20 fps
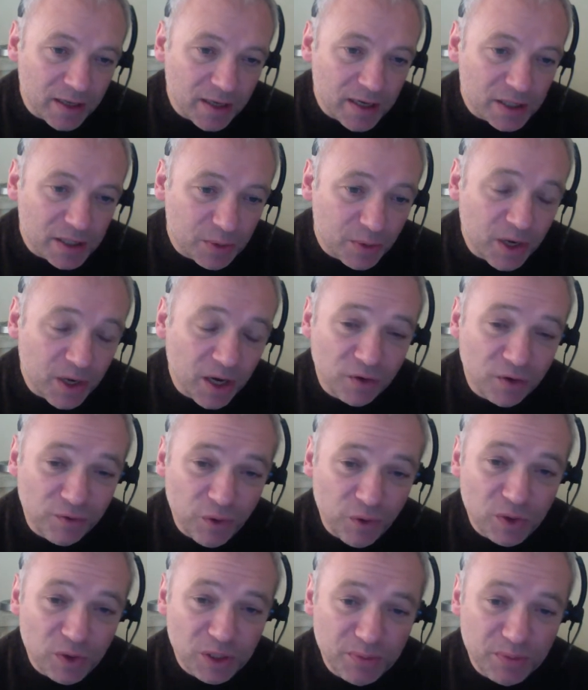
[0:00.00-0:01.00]
So we're kind of
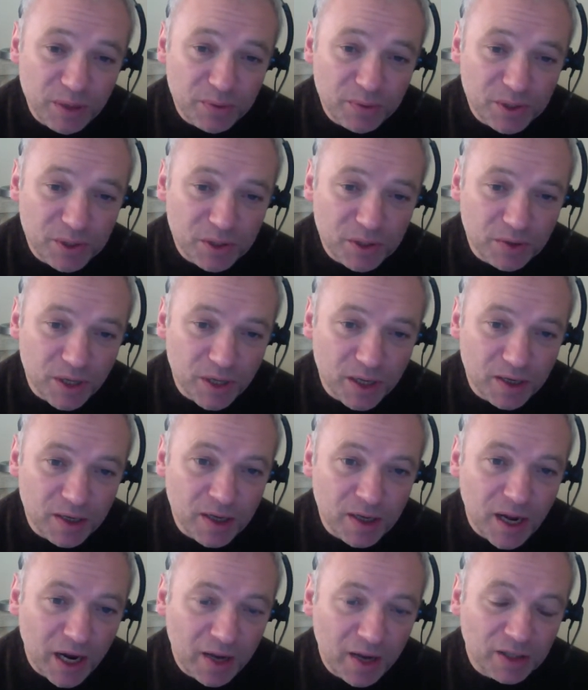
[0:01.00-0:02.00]
forcing people to do that.
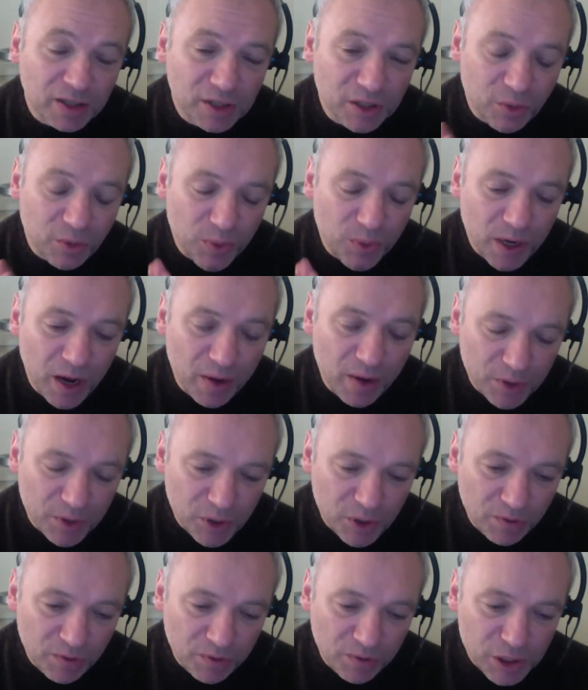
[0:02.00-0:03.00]
I think so. We do
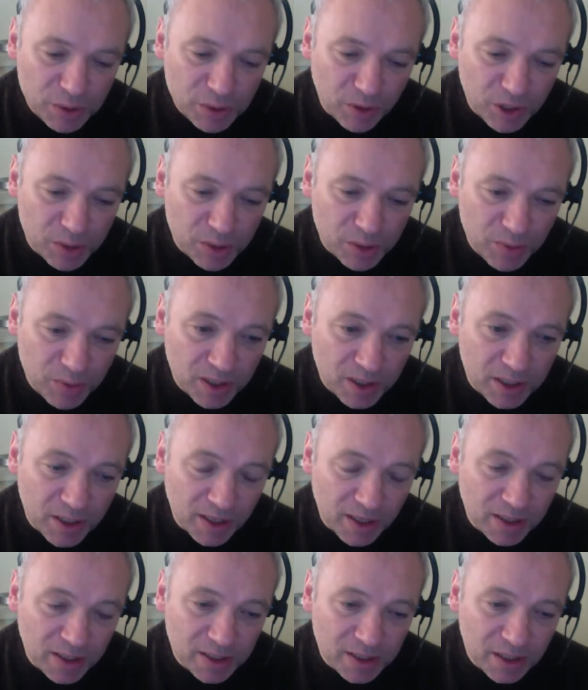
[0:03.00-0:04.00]
have a responsibility
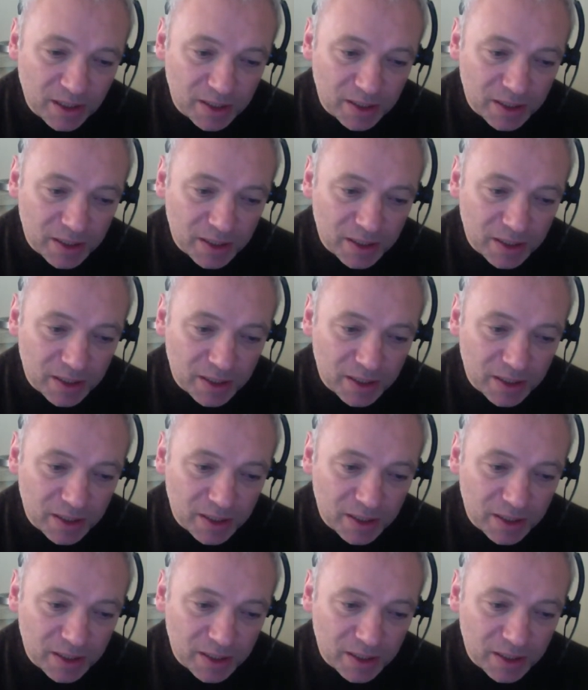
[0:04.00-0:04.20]
then to